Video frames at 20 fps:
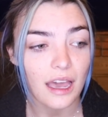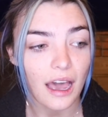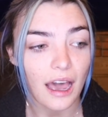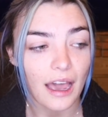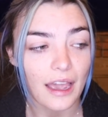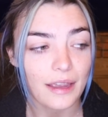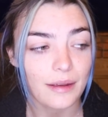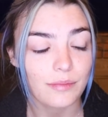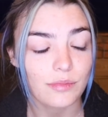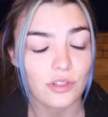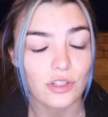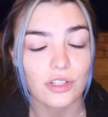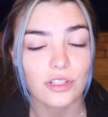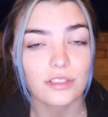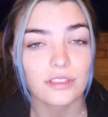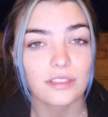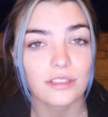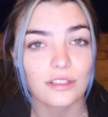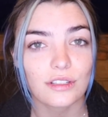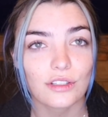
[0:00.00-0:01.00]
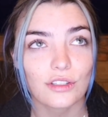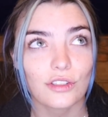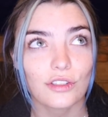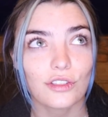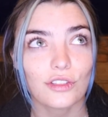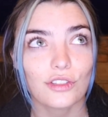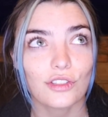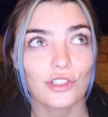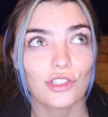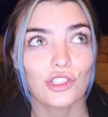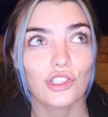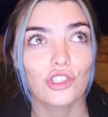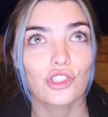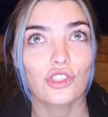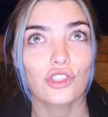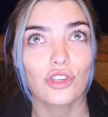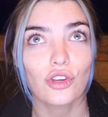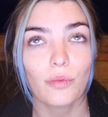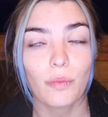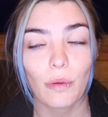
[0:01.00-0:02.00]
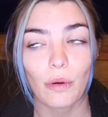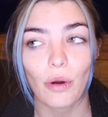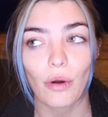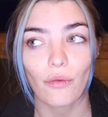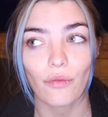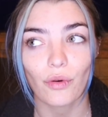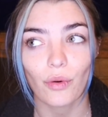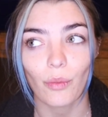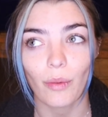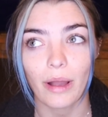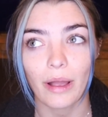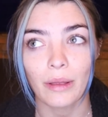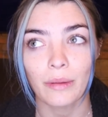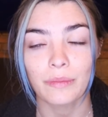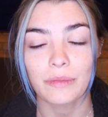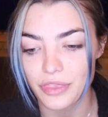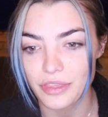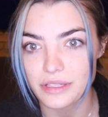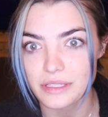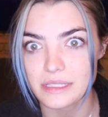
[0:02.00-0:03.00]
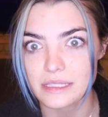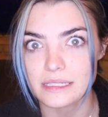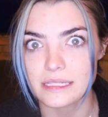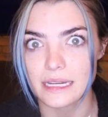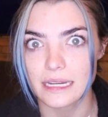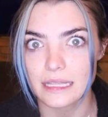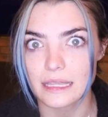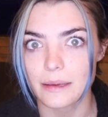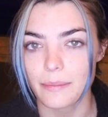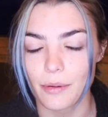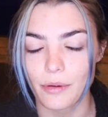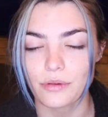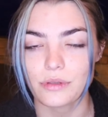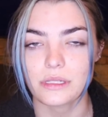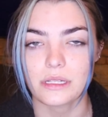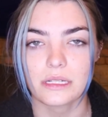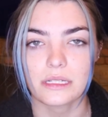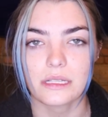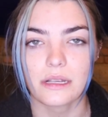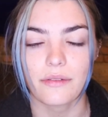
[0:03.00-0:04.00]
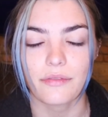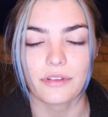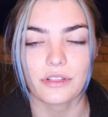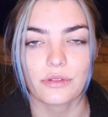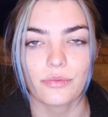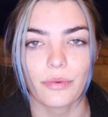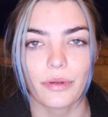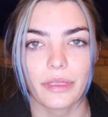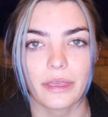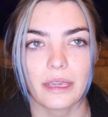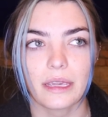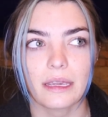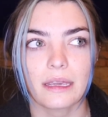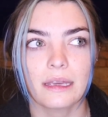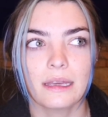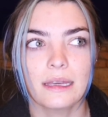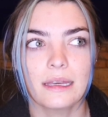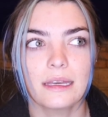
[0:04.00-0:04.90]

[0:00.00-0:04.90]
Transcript: I am just super overwhelmed. This daily posting stuff has really